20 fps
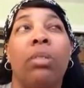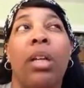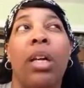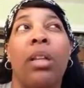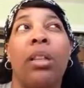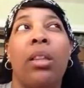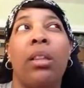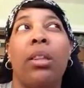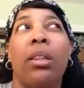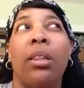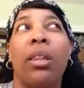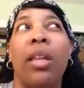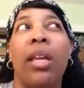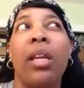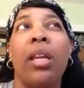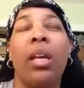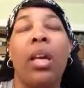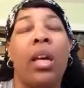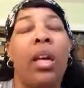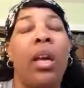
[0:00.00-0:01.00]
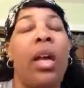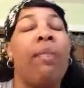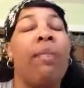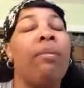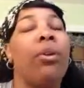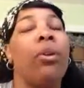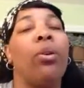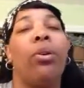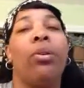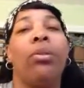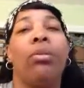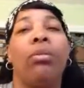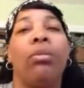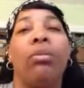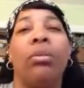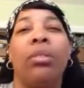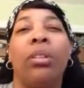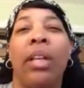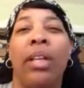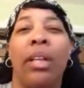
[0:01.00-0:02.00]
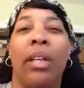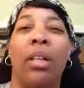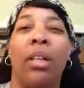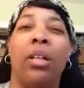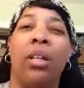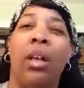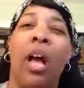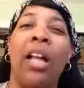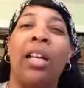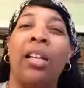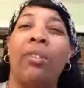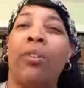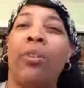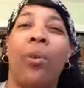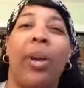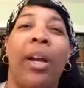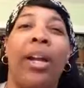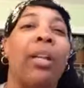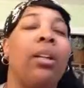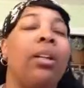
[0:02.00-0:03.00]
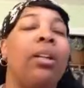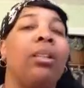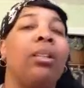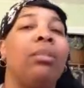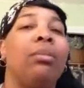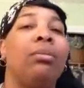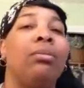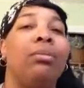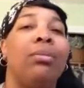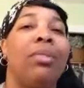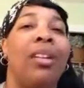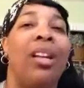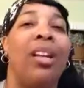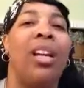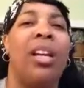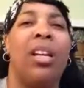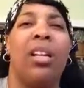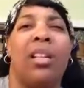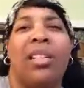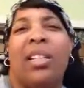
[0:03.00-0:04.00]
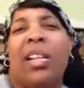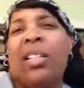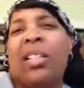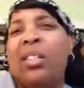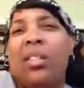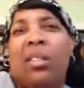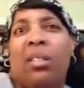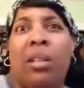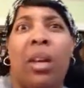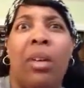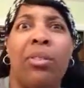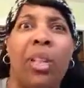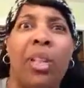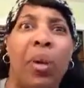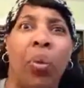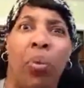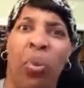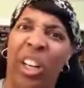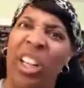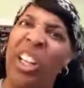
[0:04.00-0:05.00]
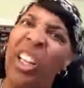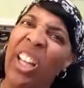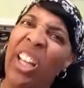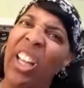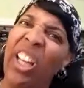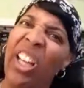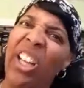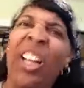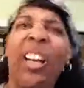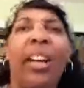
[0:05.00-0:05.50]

I think I have a like a olive green because I just I was like, really?